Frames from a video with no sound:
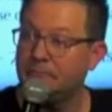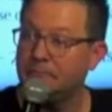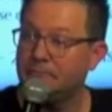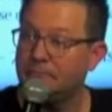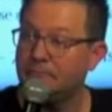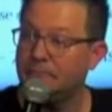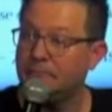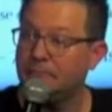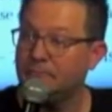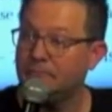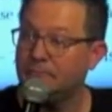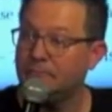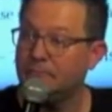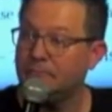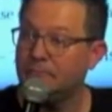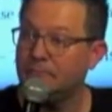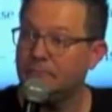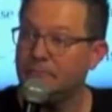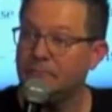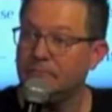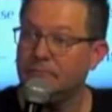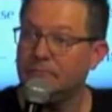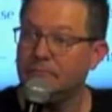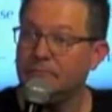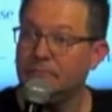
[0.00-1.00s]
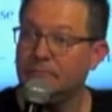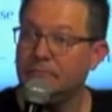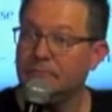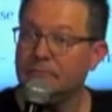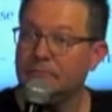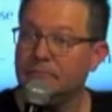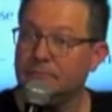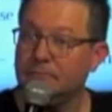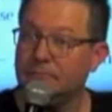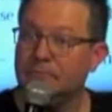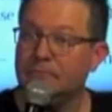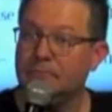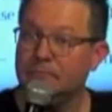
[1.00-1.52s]

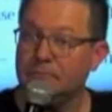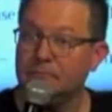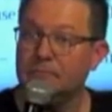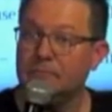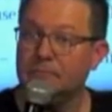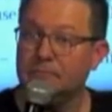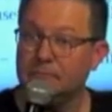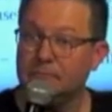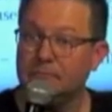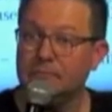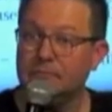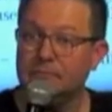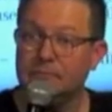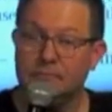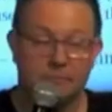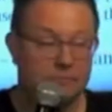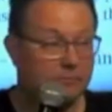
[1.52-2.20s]
Nobody speaks.